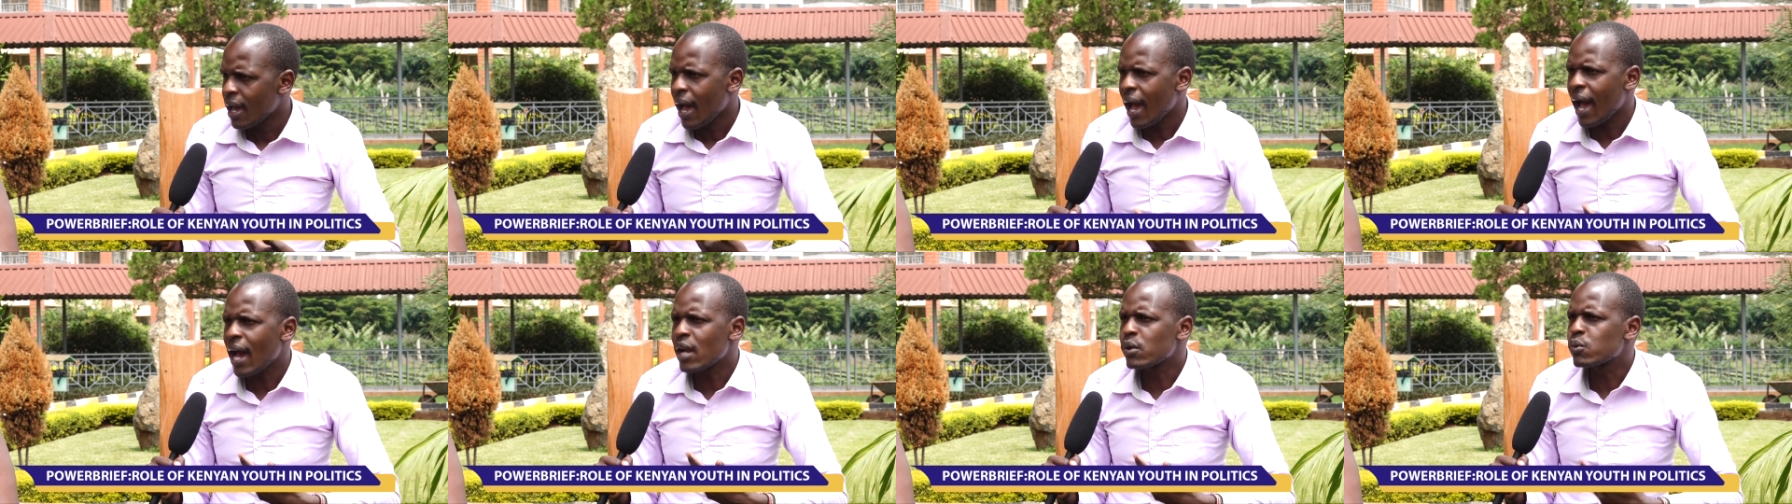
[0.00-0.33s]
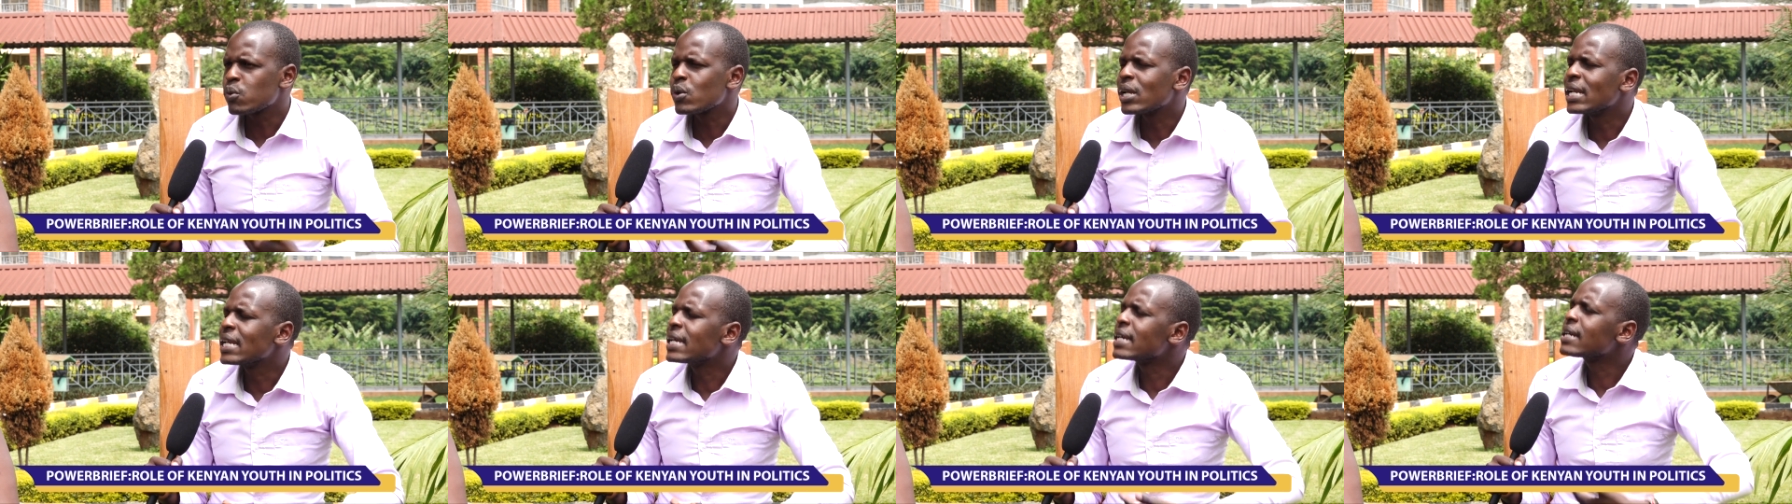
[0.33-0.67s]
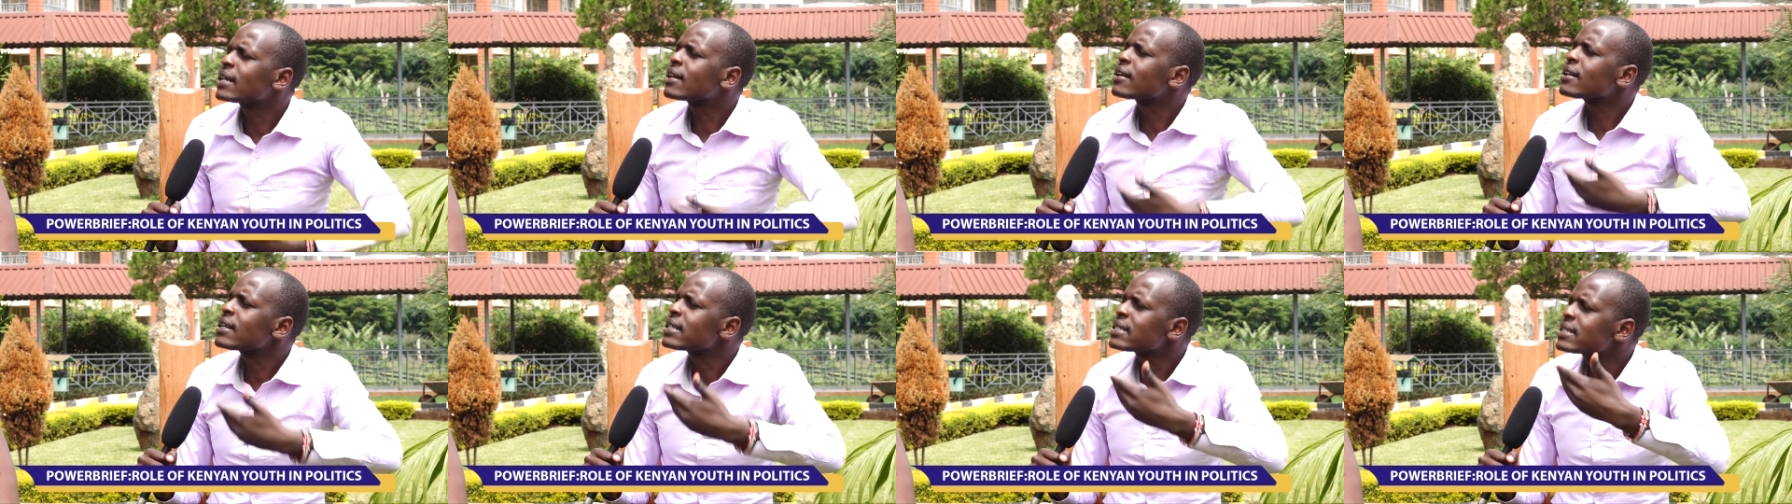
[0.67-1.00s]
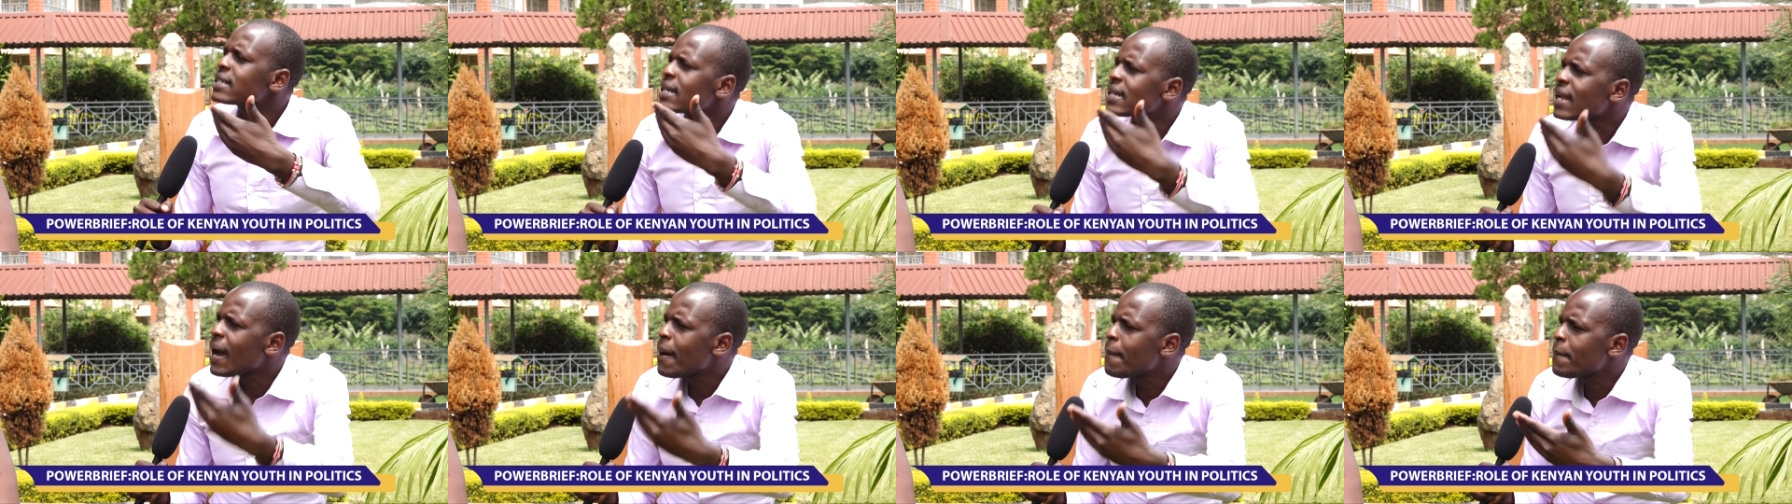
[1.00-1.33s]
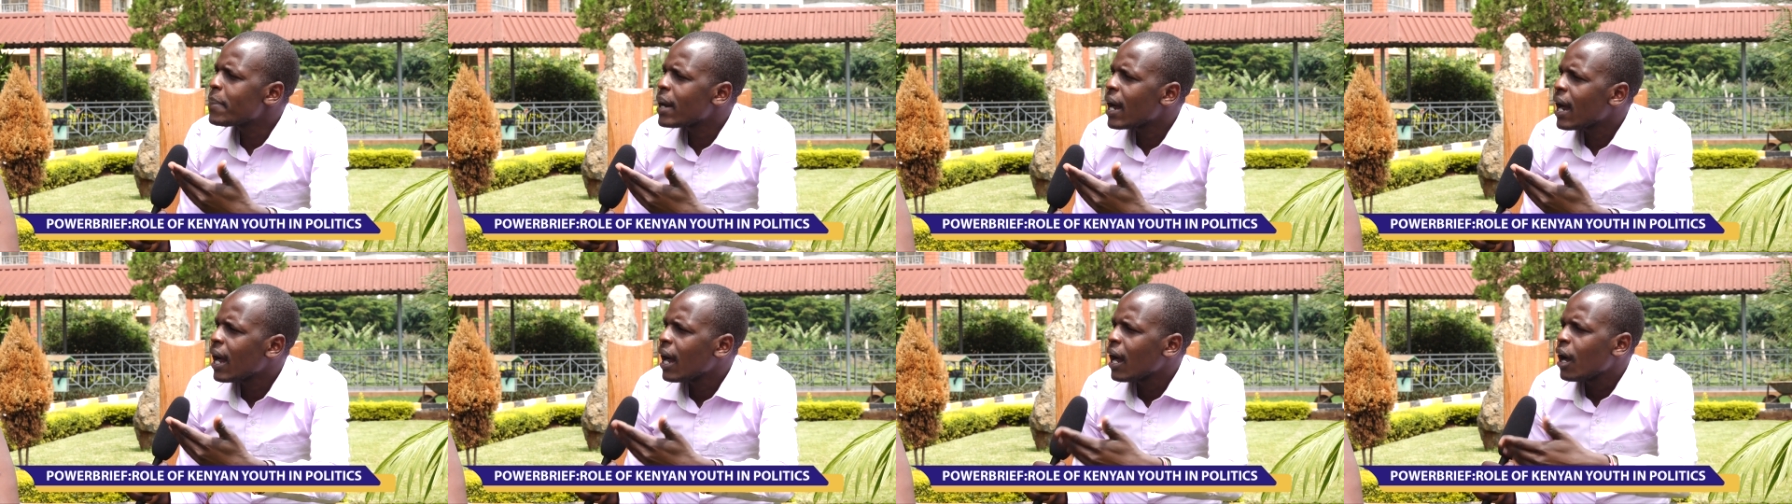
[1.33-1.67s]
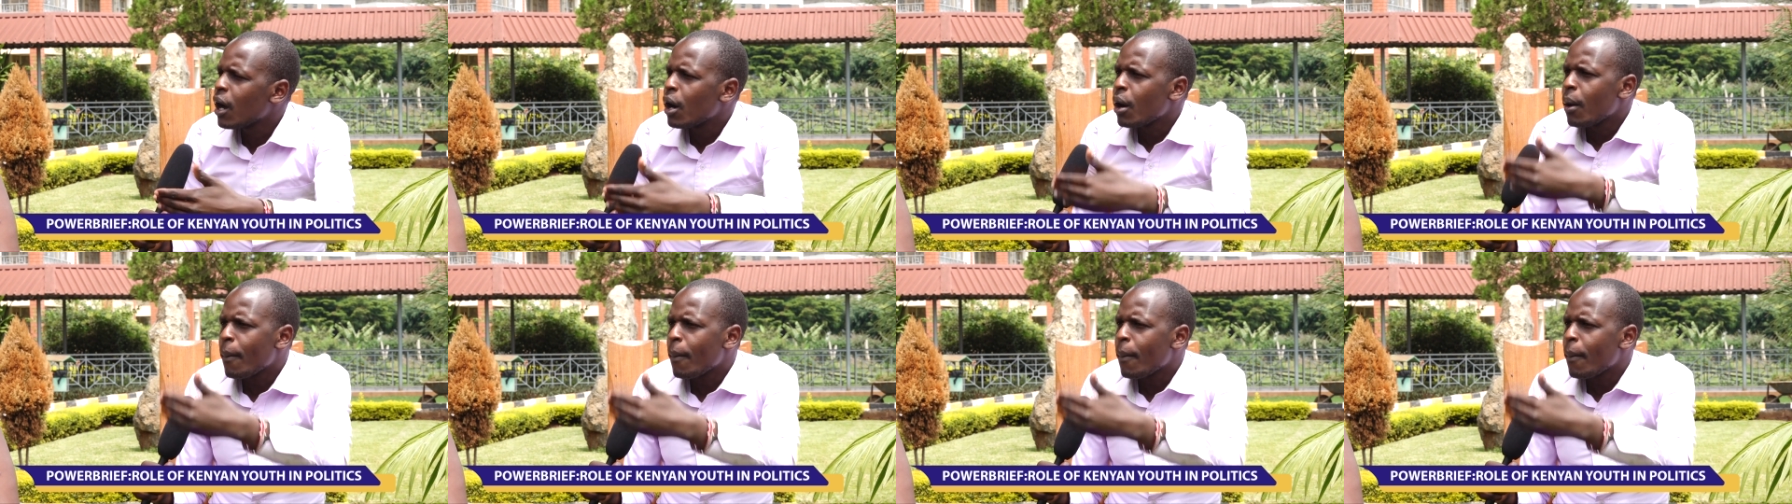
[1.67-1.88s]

and will increase the number